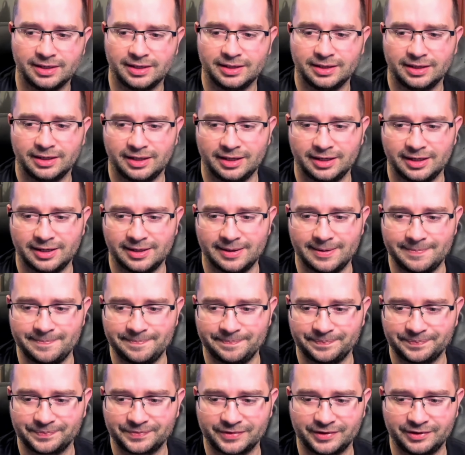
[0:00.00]

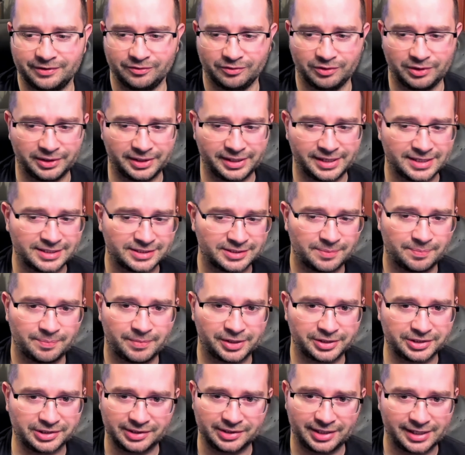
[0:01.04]
There really isn't
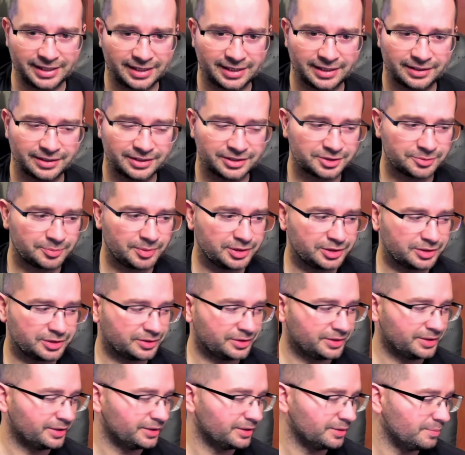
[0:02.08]
much like it,
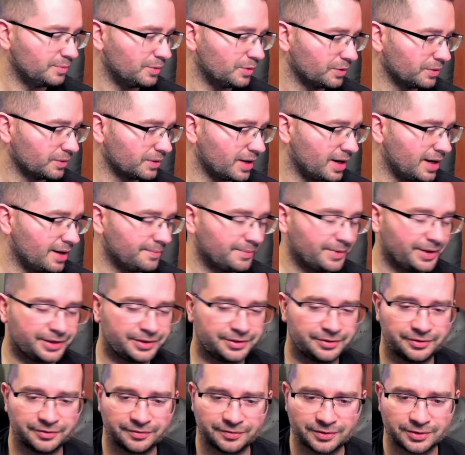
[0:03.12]
especially in the Mortal Kombat
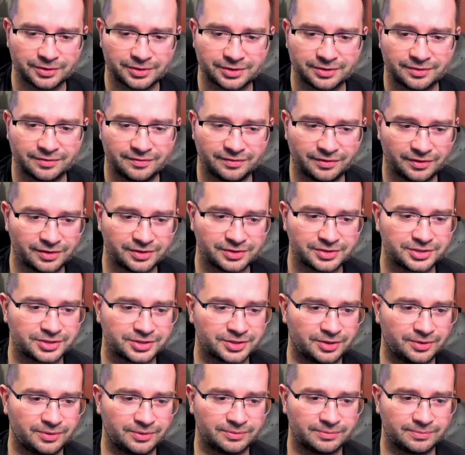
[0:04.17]
universe.
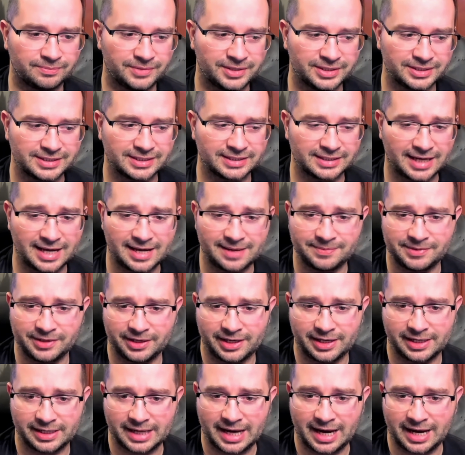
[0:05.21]
So this is a game that
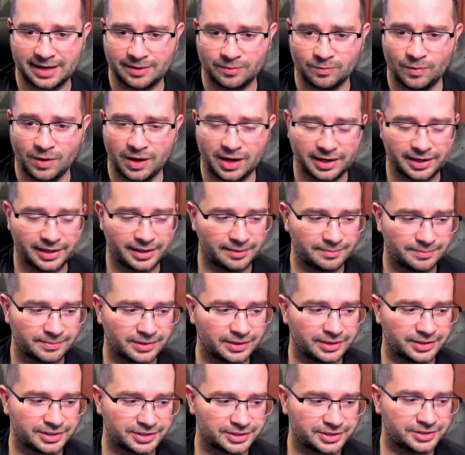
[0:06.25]
I want. I'm
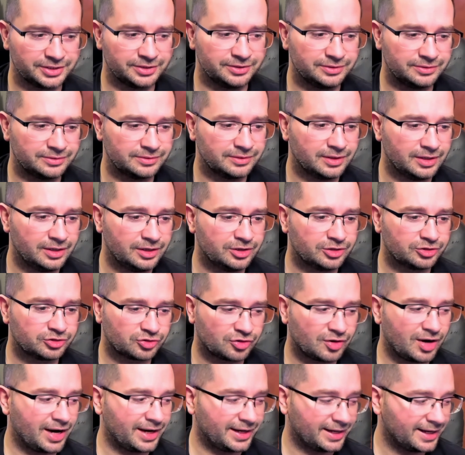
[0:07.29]
gonna still
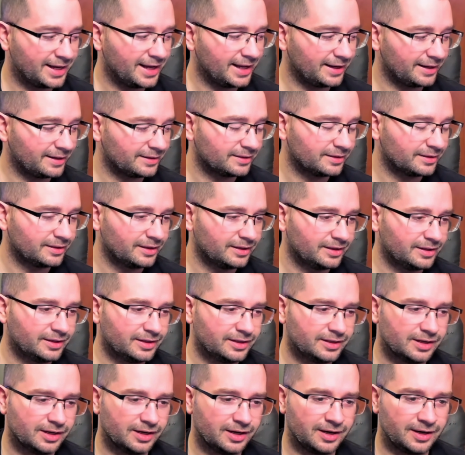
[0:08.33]
try to get it.
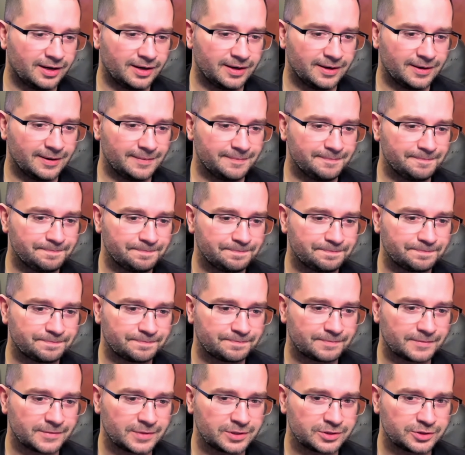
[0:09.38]
Um,
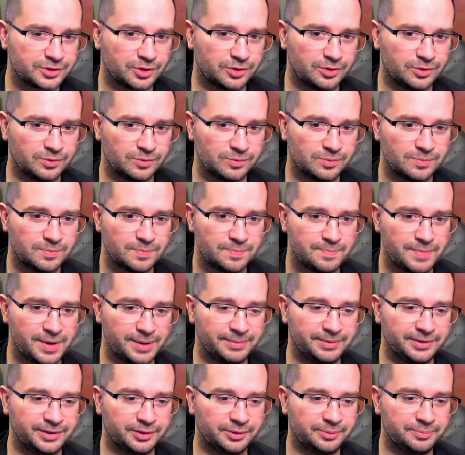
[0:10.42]
so
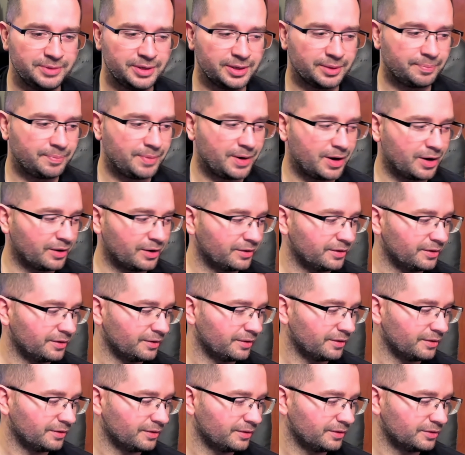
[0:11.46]
maybe there'll be a part
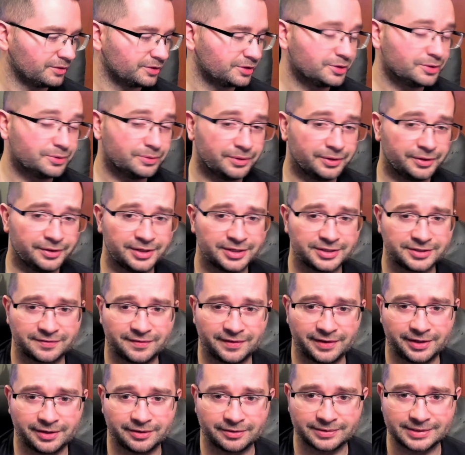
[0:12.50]
two to this
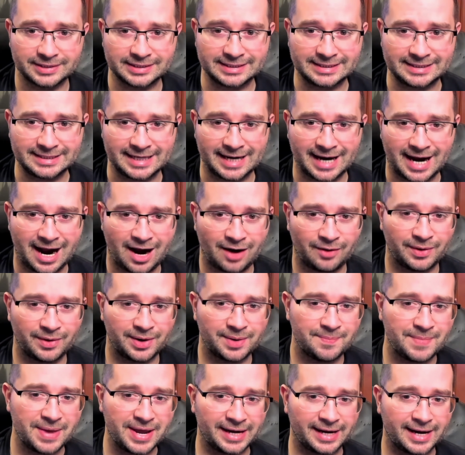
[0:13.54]
video to see how I
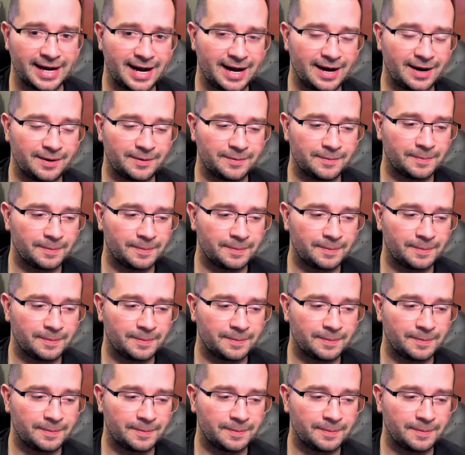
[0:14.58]
make out.